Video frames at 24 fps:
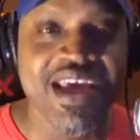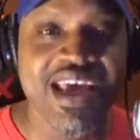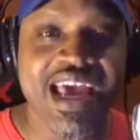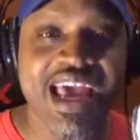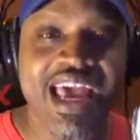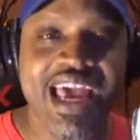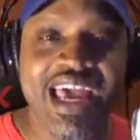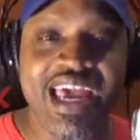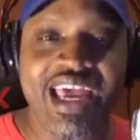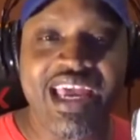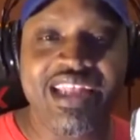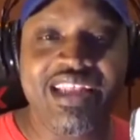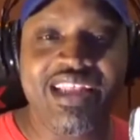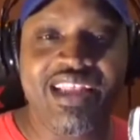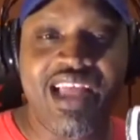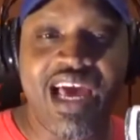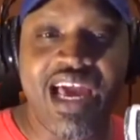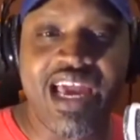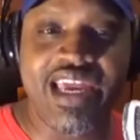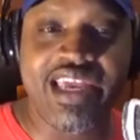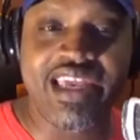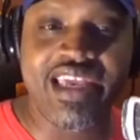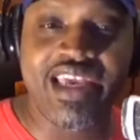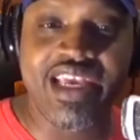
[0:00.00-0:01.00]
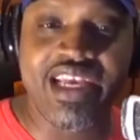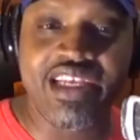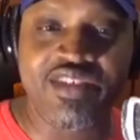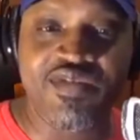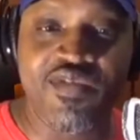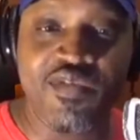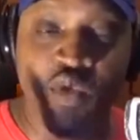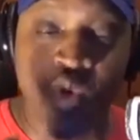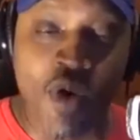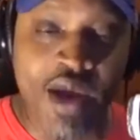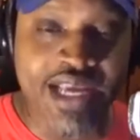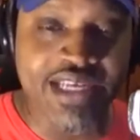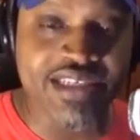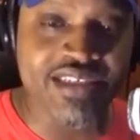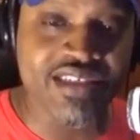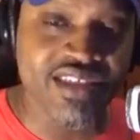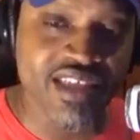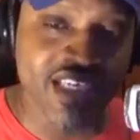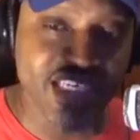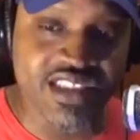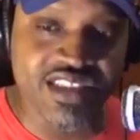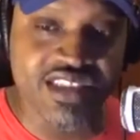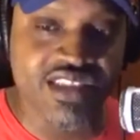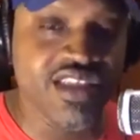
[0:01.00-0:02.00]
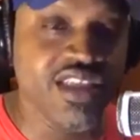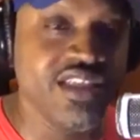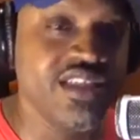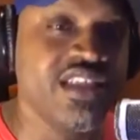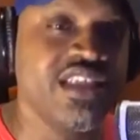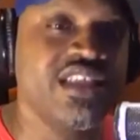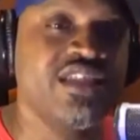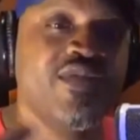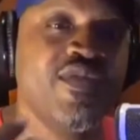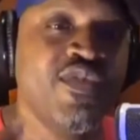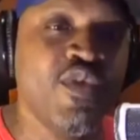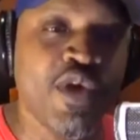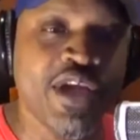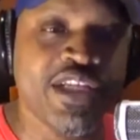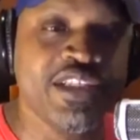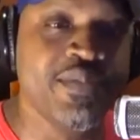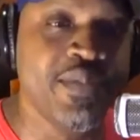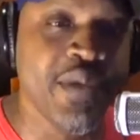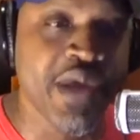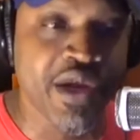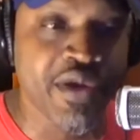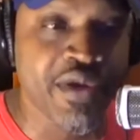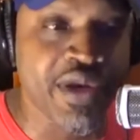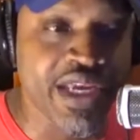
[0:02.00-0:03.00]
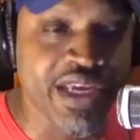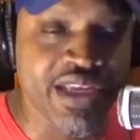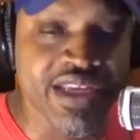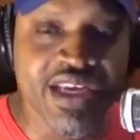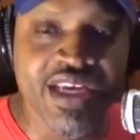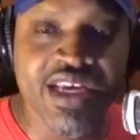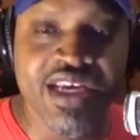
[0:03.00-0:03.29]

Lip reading: And like his voice, his voice, period.